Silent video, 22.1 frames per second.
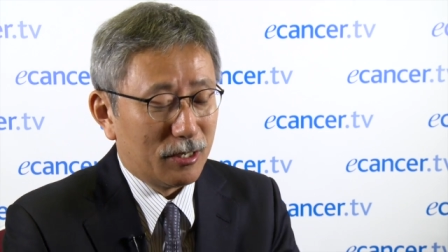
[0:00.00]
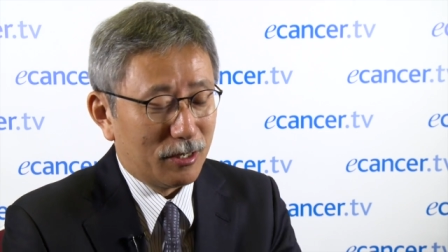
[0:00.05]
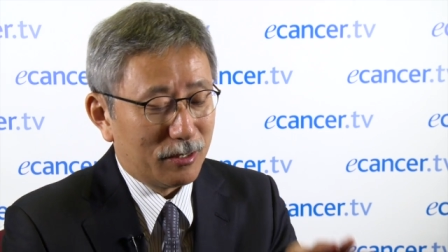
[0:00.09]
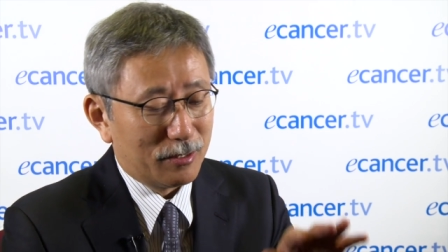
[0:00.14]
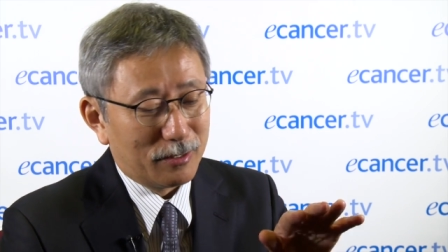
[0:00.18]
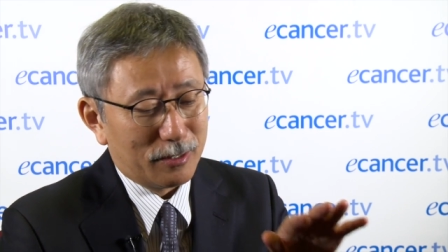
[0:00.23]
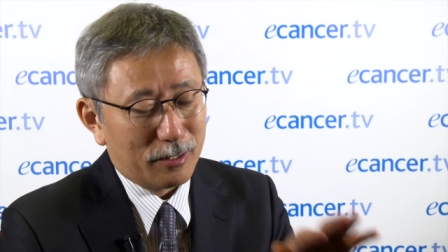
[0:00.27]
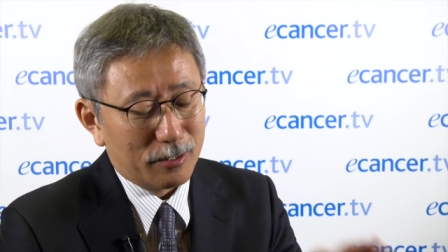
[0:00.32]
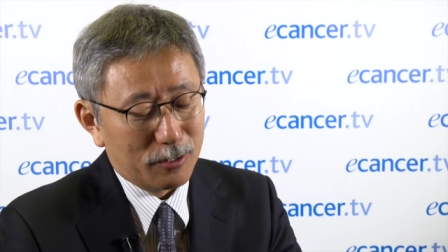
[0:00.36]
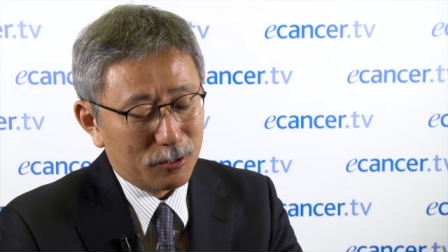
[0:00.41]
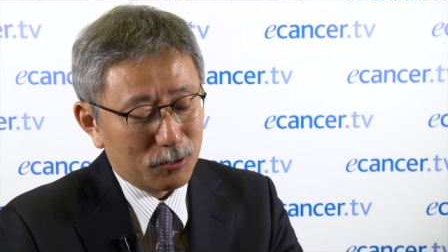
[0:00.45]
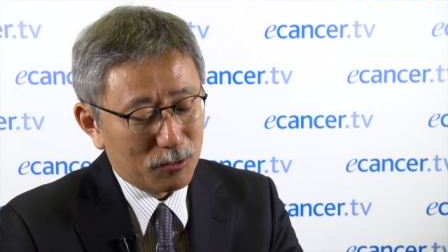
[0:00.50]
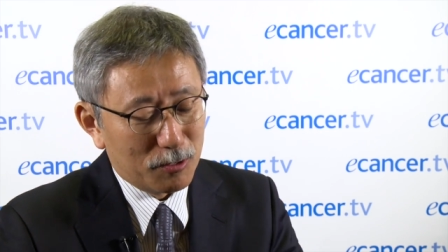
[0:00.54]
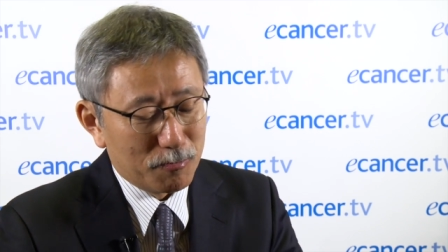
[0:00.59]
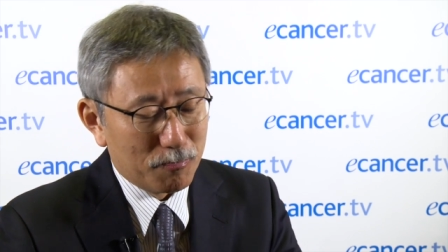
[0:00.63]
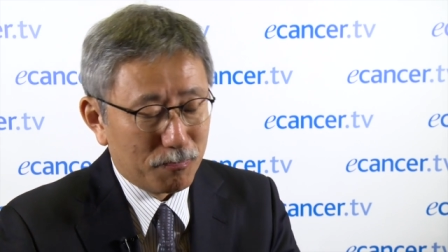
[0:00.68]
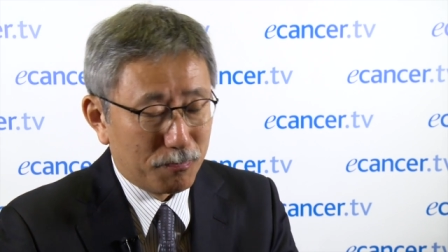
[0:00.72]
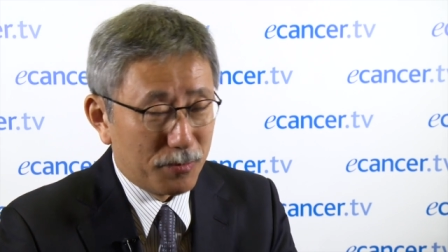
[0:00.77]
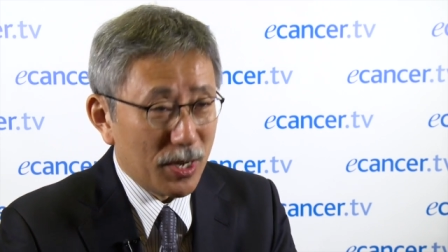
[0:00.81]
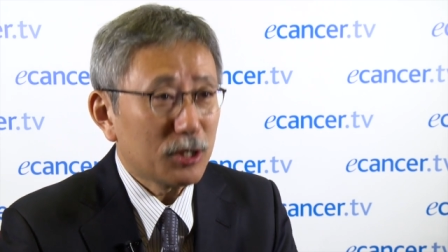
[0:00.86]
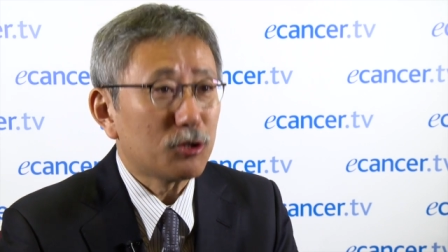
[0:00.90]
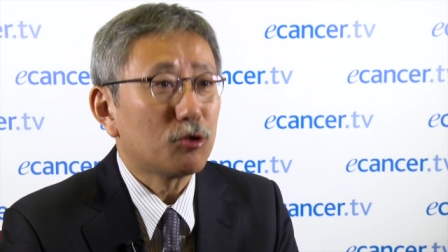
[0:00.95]
Uh,
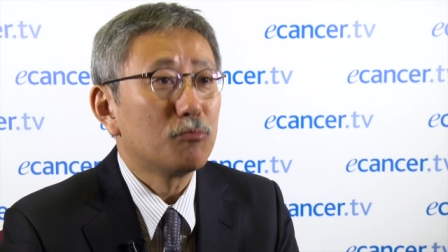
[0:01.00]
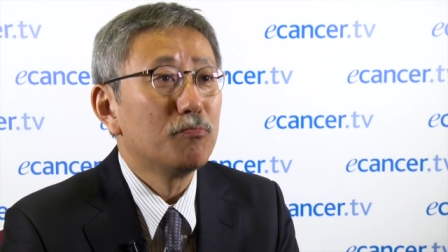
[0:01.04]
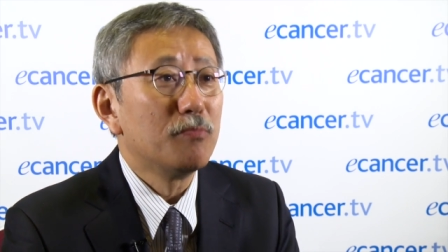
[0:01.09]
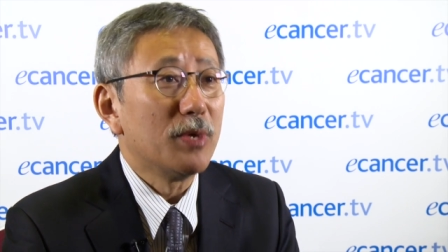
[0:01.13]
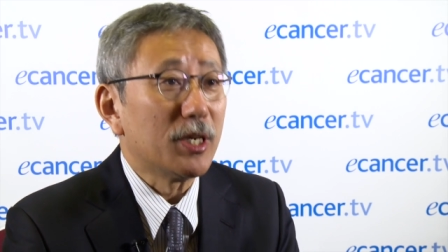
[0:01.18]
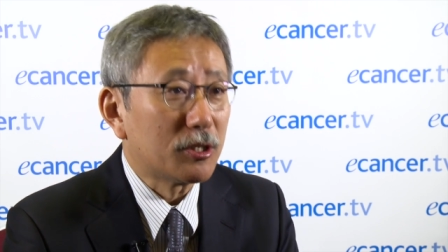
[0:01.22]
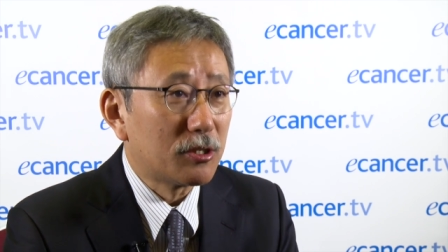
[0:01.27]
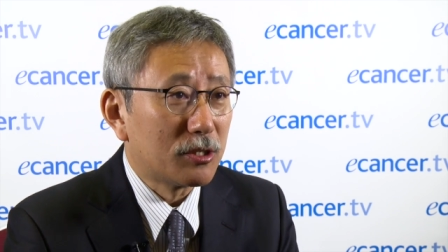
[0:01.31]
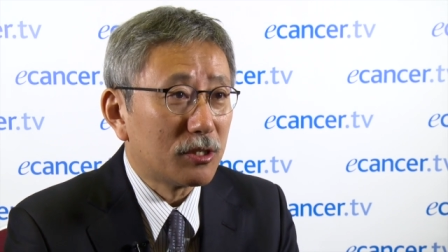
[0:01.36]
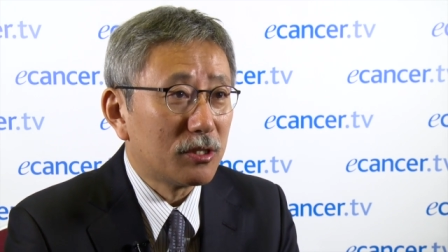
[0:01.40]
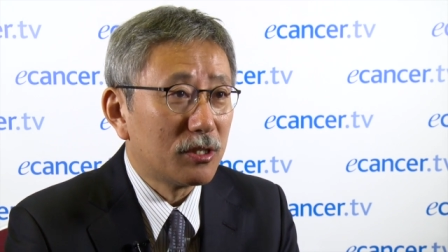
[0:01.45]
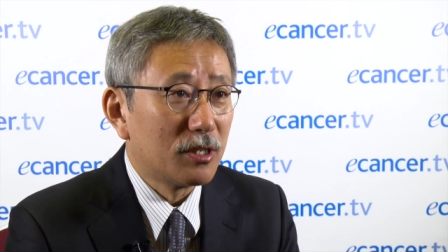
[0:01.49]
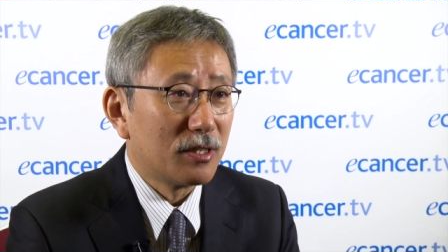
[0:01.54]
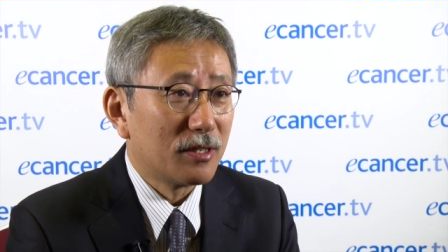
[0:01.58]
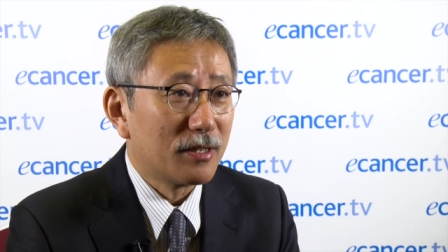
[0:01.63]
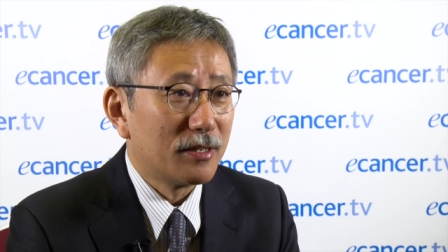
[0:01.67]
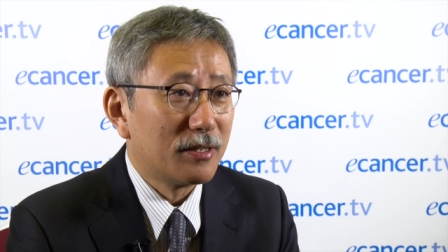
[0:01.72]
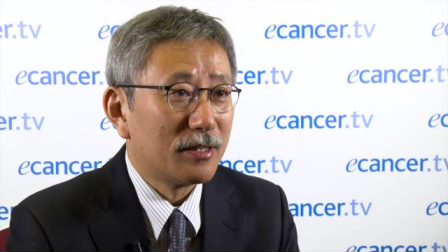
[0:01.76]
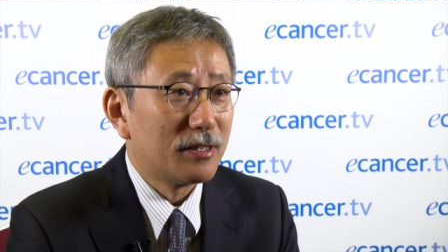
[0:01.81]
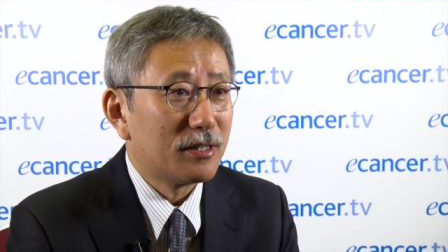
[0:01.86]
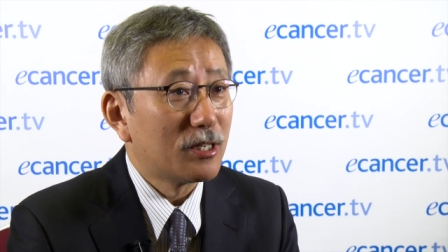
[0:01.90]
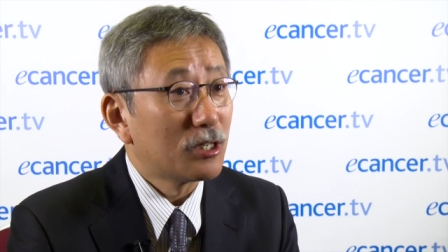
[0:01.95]
best mix.
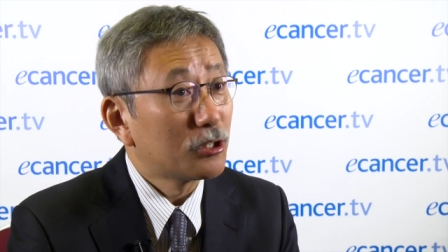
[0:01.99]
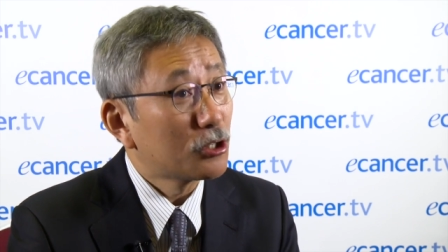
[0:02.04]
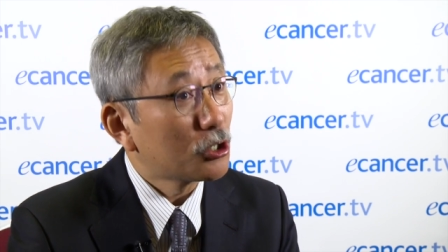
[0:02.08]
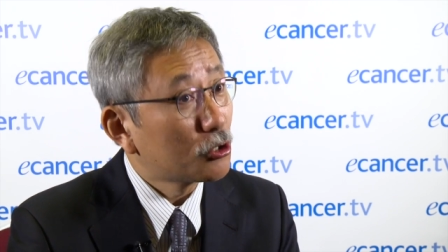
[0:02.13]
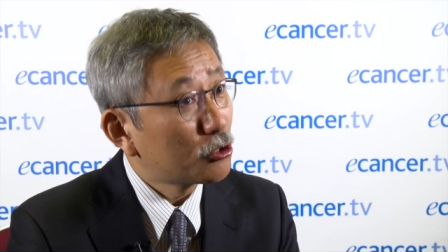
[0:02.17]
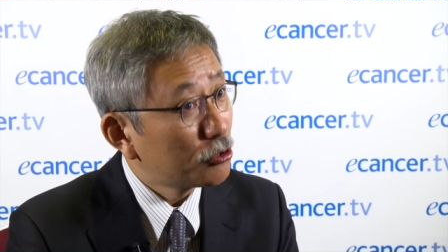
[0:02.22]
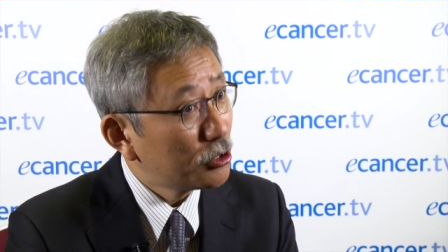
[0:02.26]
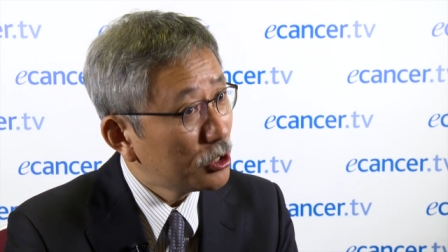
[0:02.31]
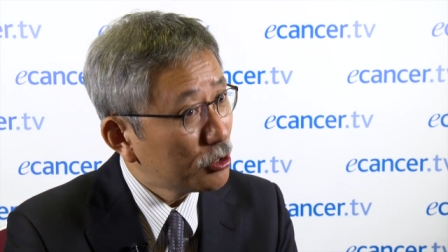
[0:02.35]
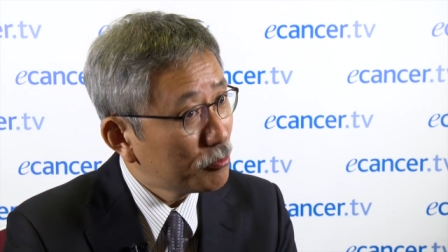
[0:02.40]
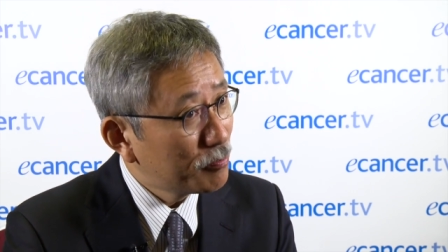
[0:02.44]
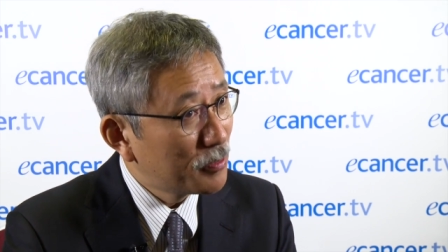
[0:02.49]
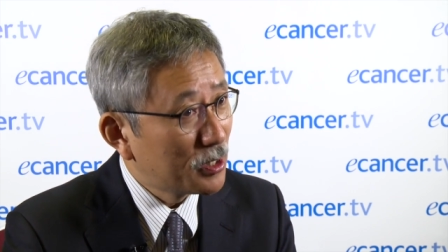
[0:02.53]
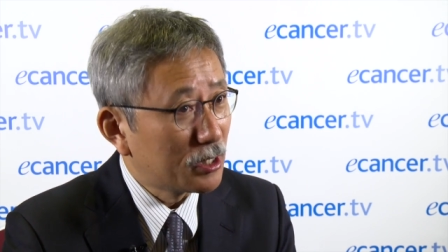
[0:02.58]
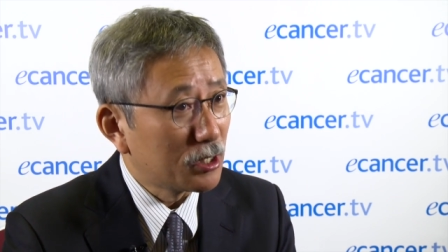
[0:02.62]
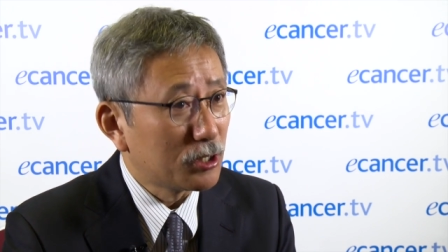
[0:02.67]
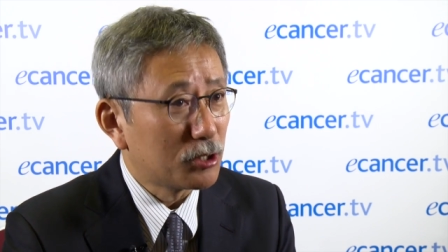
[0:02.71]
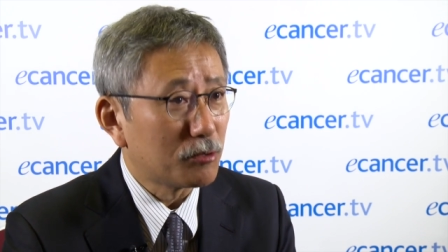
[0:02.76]
Cancer treatment